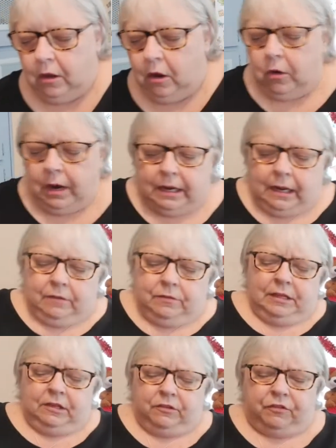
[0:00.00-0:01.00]
All right, I have
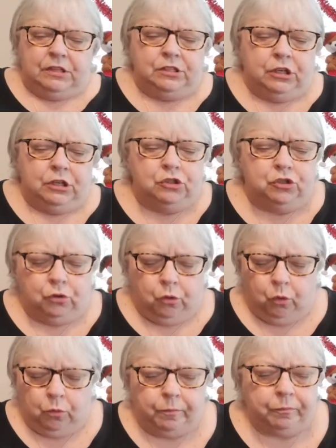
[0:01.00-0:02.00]
these vintage.
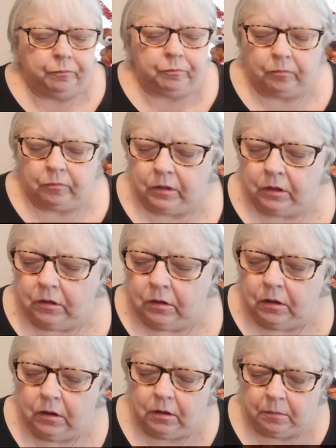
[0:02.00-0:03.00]

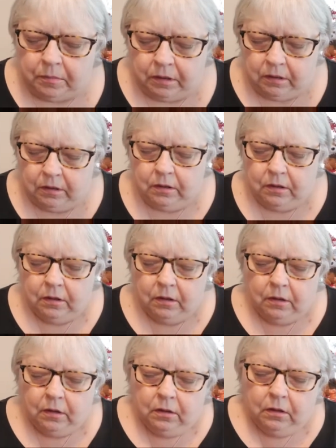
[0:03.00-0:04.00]
Um,
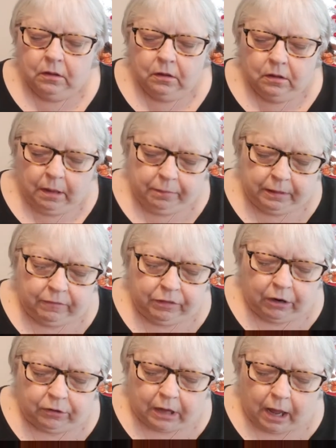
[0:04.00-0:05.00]
I believe
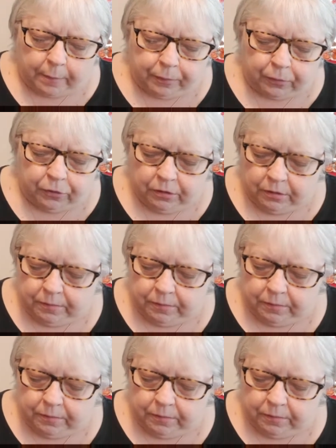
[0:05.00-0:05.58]
they are copper.